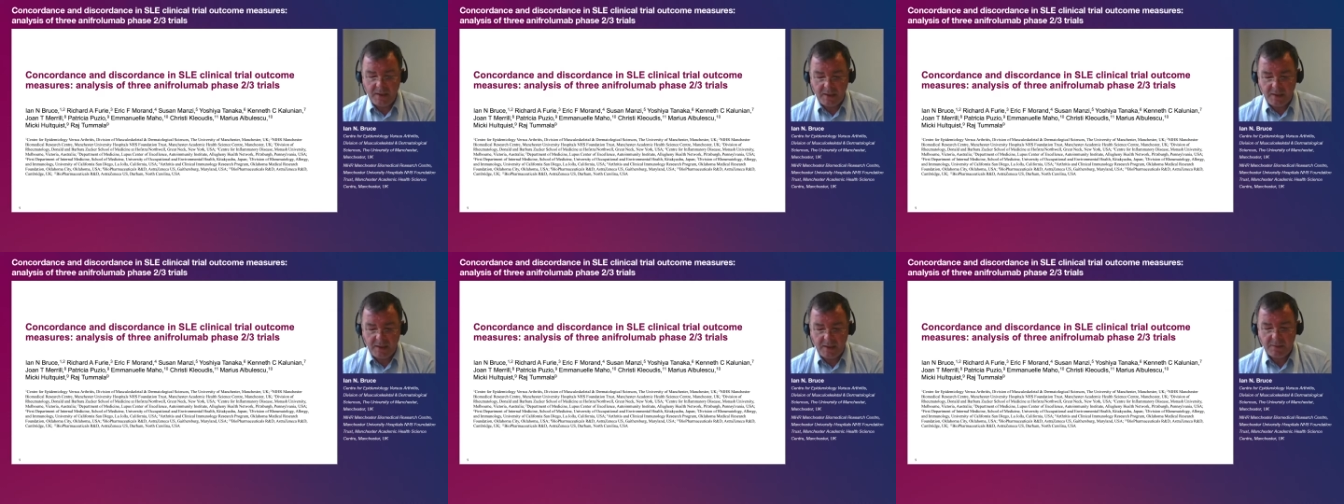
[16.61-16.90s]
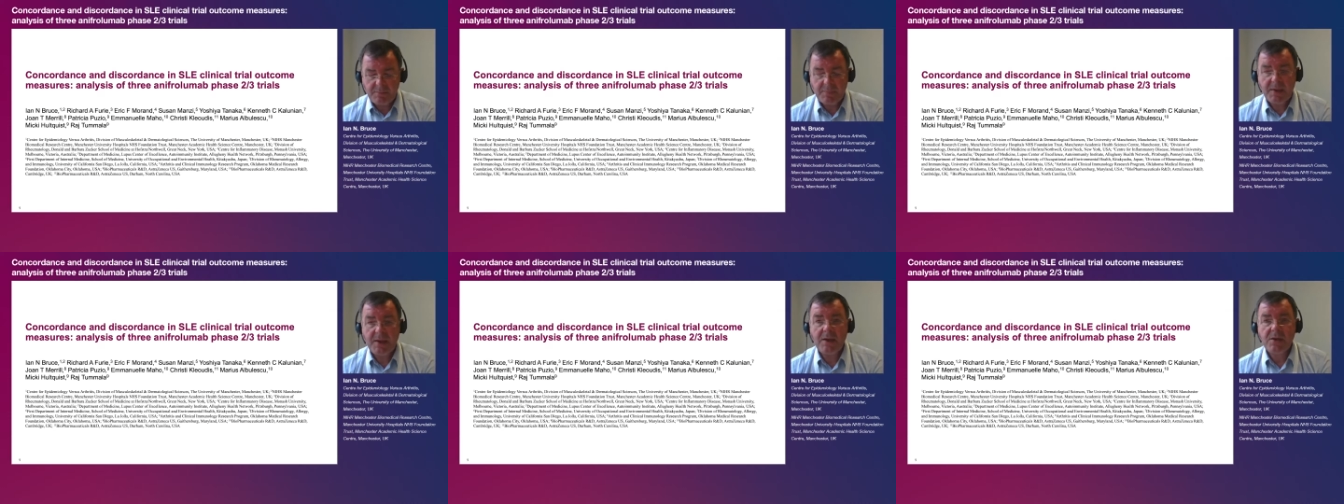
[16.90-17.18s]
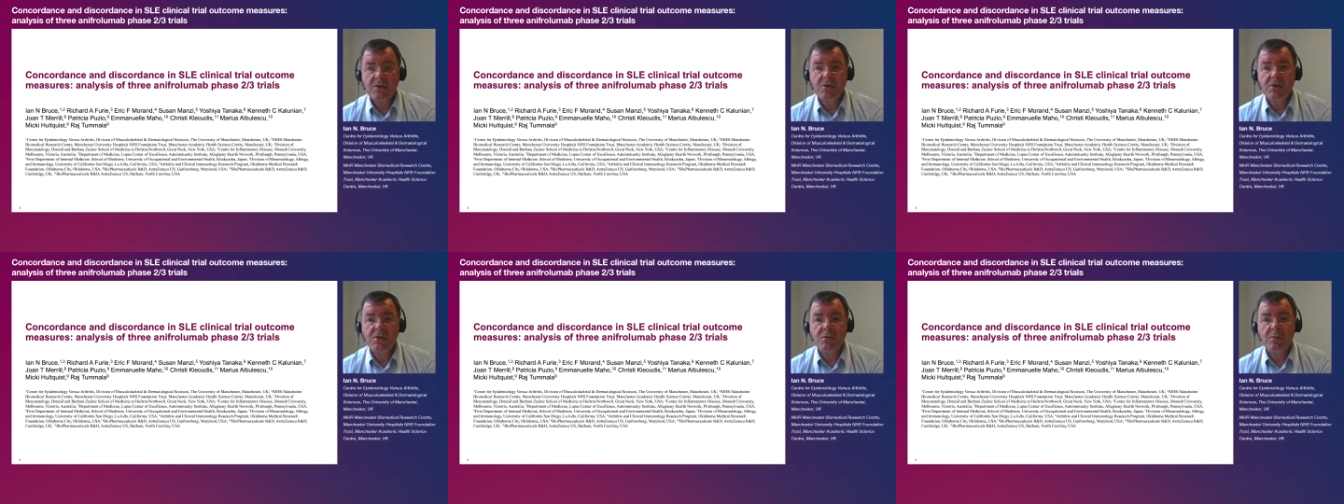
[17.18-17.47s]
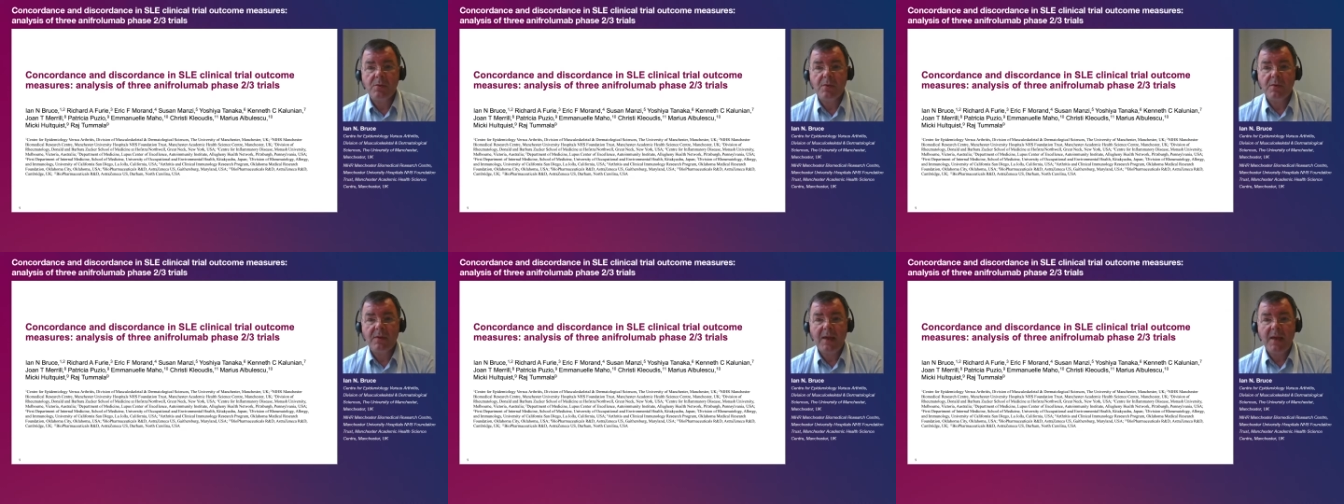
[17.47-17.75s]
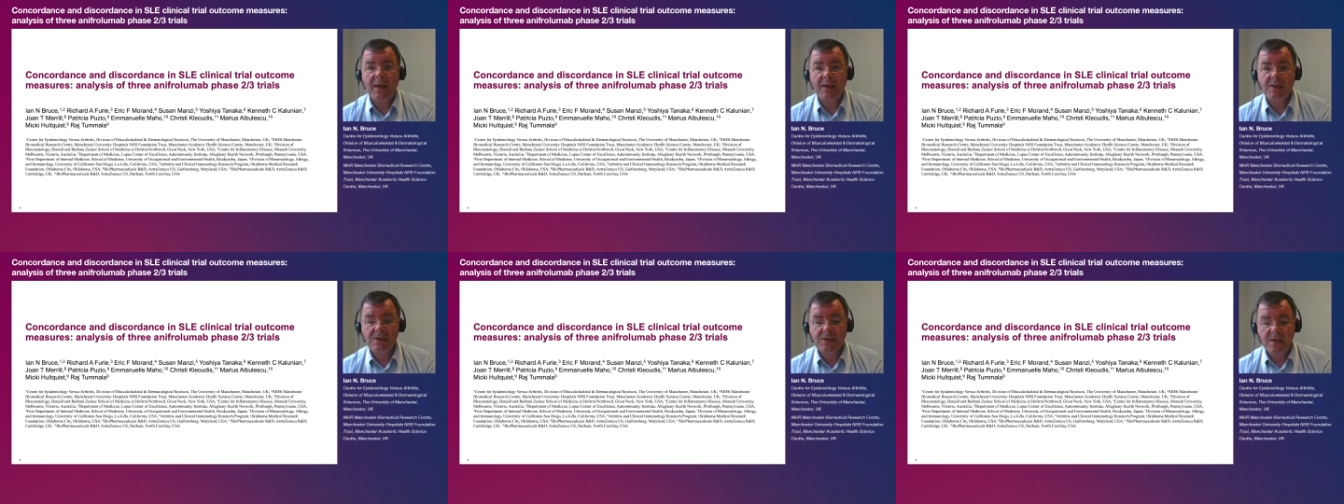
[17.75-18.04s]
in patients with
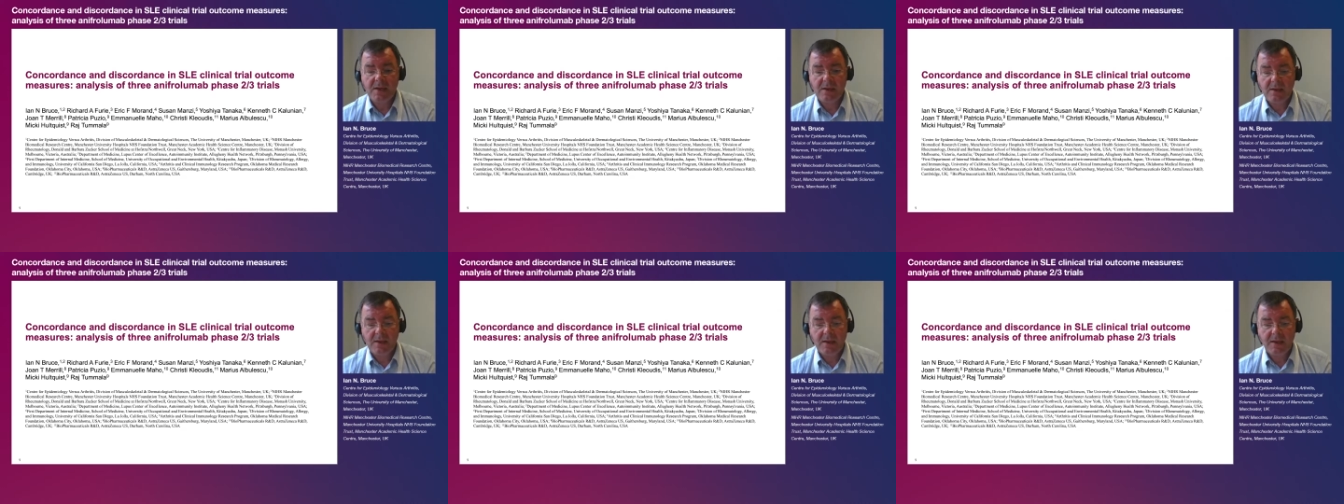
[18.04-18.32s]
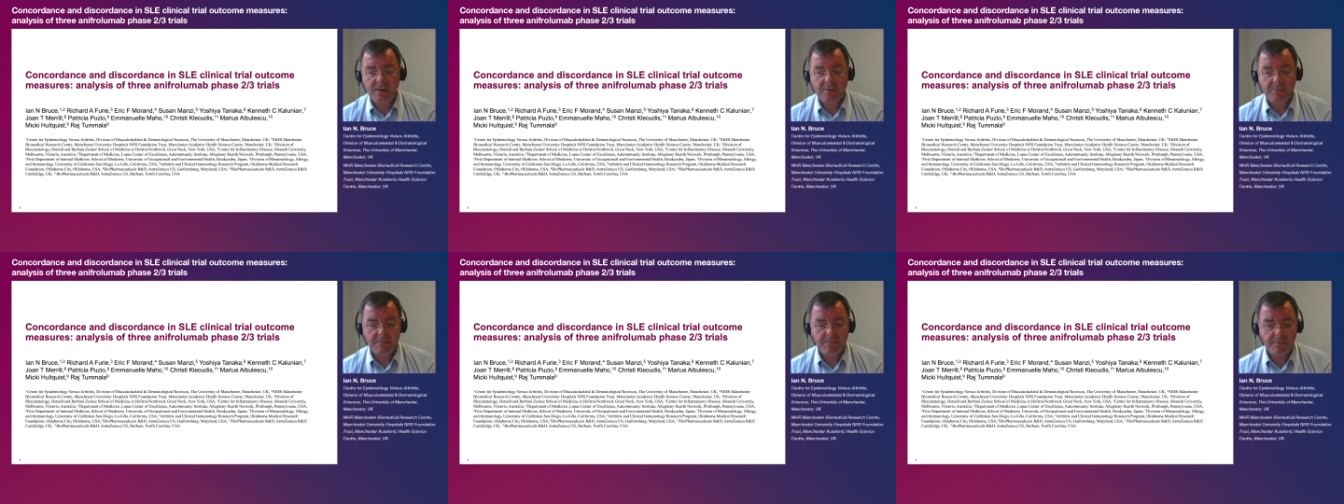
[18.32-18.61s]
SLE.